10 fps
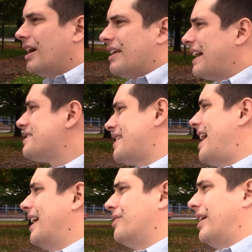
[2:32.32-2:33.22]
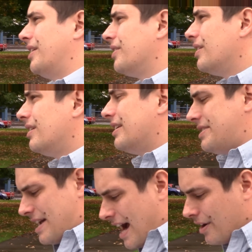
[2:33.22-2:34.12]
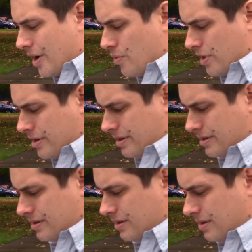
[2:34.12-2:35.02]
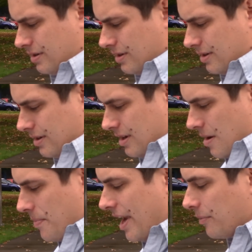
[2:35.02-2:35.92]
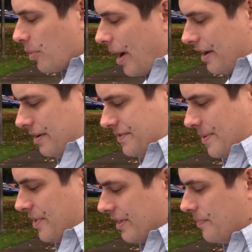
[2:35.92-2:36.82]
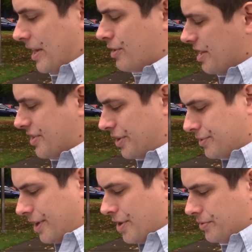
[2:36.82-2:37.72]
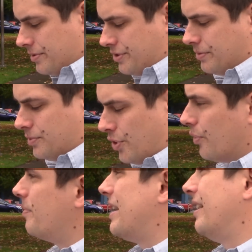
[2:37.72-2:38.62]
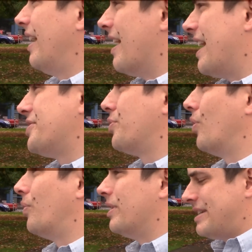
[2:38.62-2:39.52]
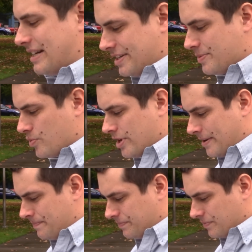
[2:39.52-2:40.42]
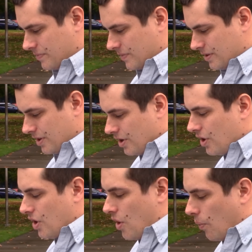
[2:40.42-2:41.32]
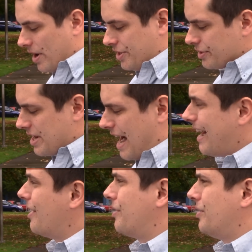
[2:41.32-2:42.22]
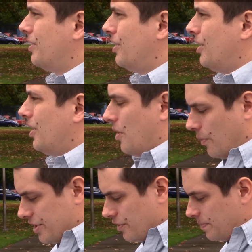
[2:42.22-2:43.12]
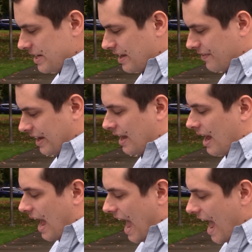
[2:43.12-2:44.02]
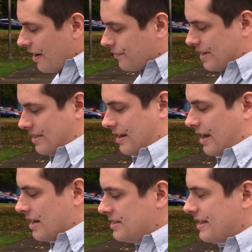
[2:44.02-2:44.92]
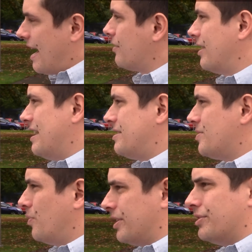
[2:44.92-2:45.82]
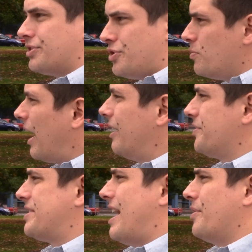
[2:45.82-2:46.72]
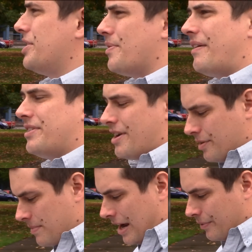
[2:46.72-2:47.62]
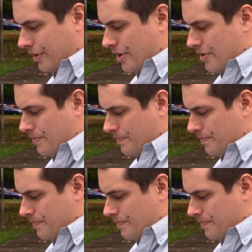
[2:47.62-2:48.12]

that's tiring. It's tiring work. But I'm reminded of something that my cross-country coach told me in high school one Texas morning. When you're tired, when you've been giving everything into that race, when you're 2 miles down and you have another mile to go,